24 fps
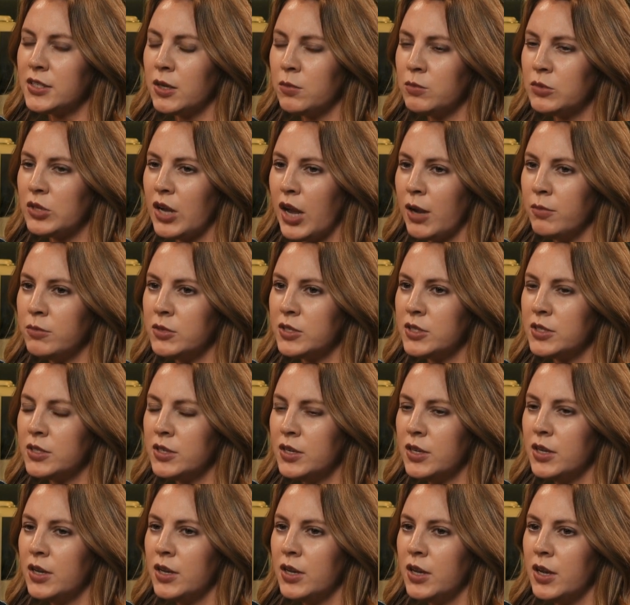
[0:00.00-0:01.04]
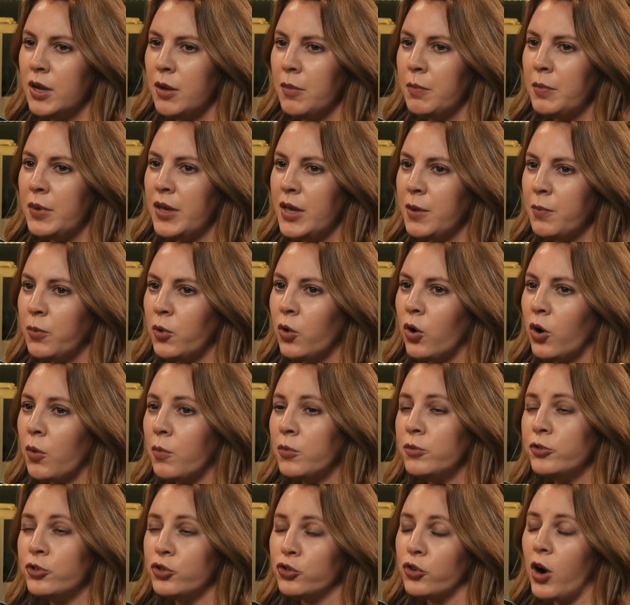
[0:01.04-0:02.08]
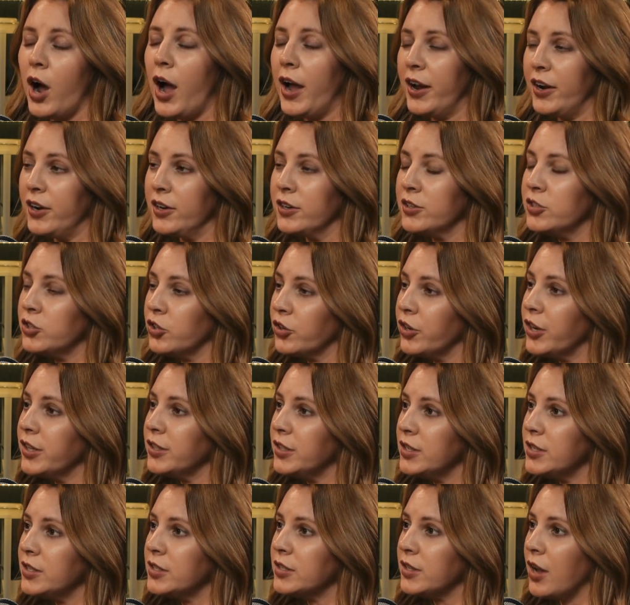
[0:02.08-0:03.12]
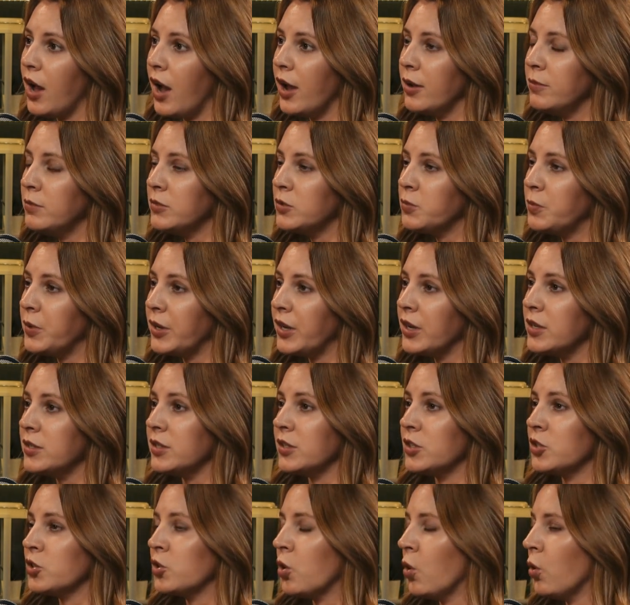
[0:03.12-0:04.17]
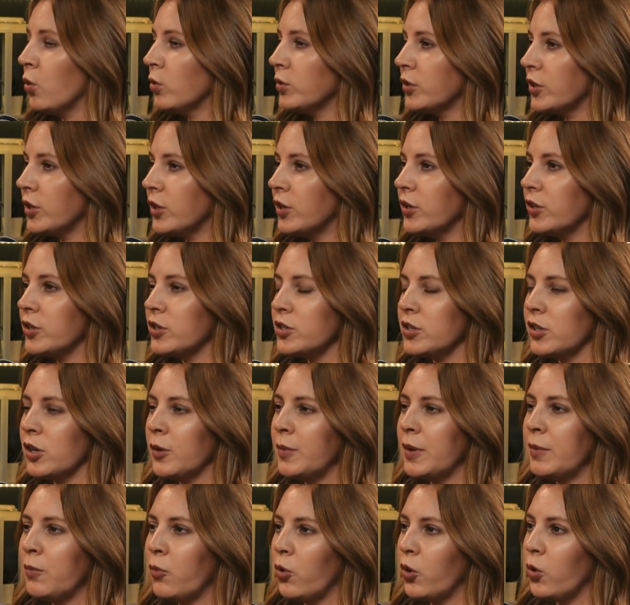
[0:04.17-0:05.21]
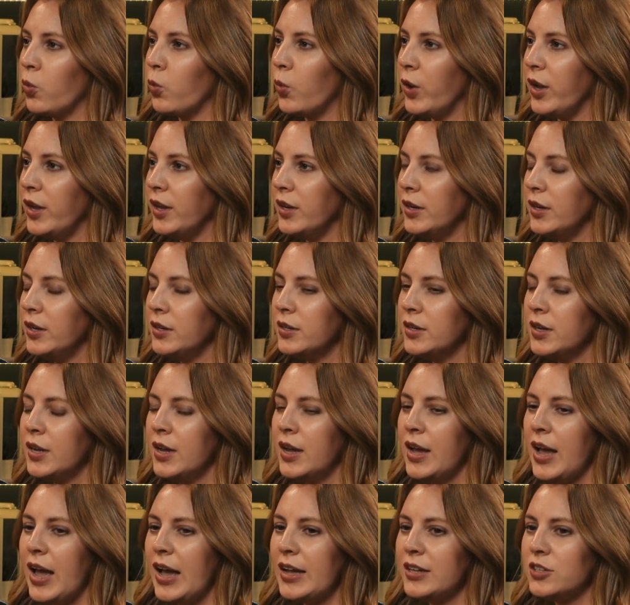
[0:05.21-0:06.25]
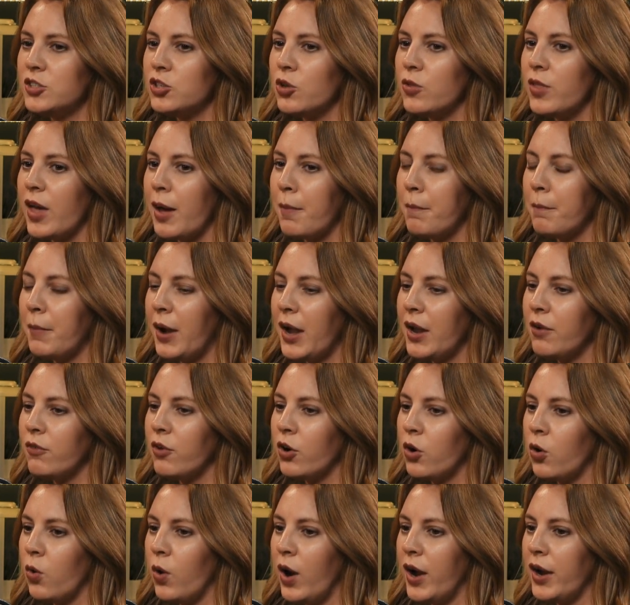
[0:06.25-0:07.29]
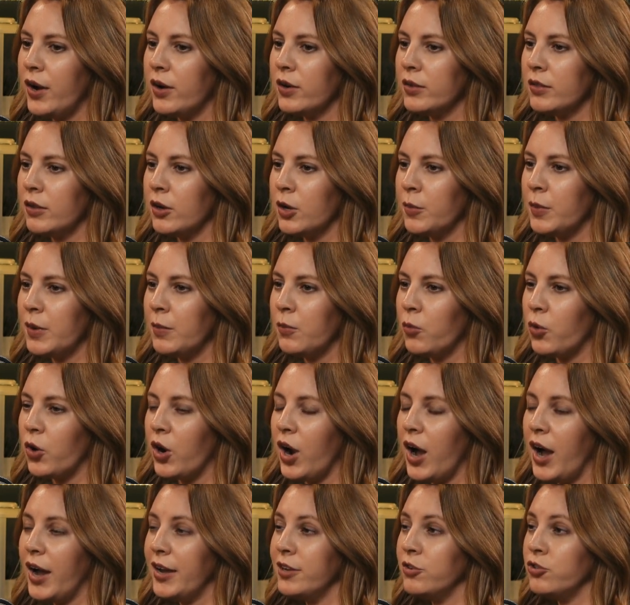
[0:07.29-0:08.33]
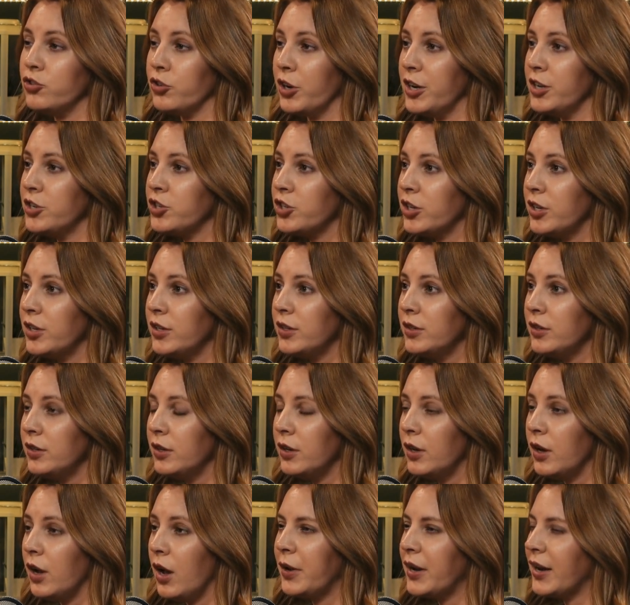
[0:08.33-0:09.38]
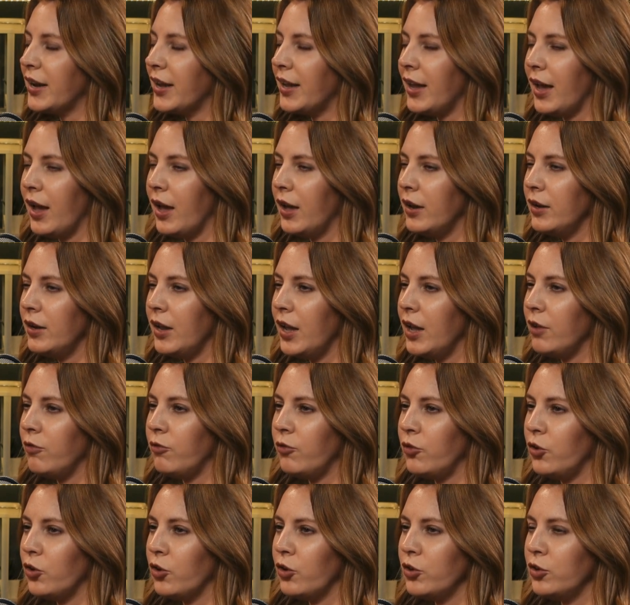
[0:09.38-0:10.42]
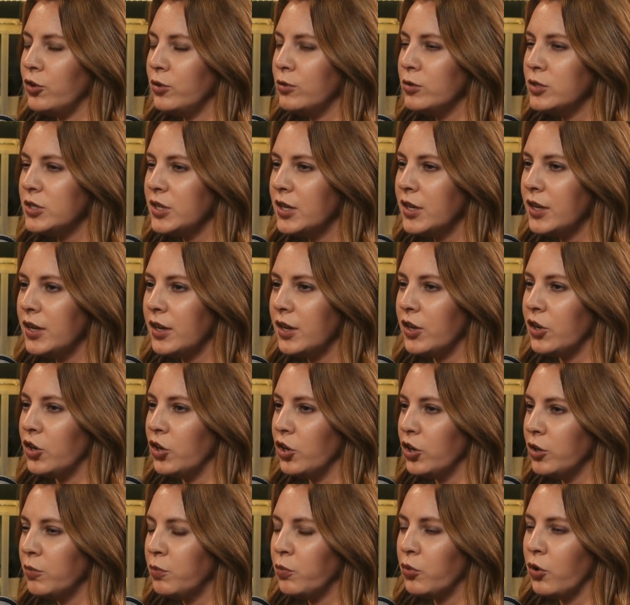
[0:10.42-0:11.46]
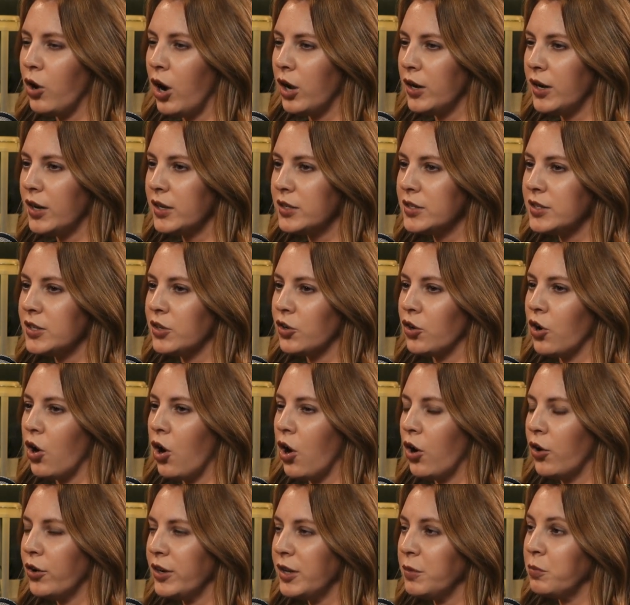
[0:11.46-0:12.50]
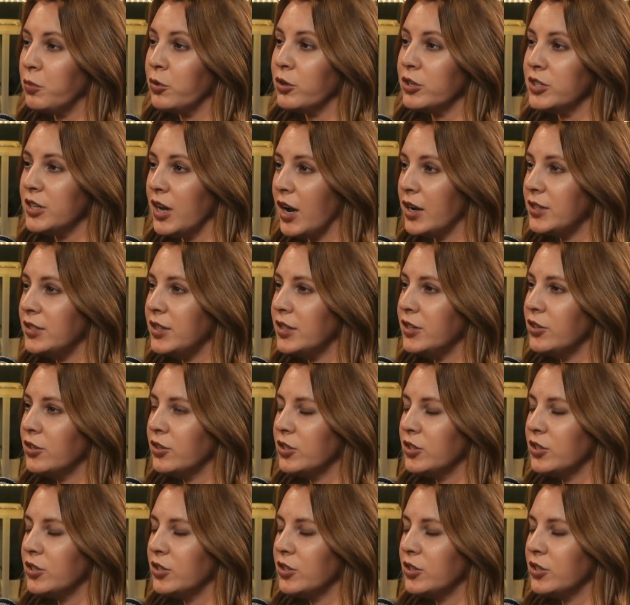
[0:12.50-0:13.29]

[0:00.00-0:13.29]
sometimes people are drier during these times because it's colder, there's a little bit more wind. And so that might require a little bit more hydration. But again, if you're using good products that are already protecting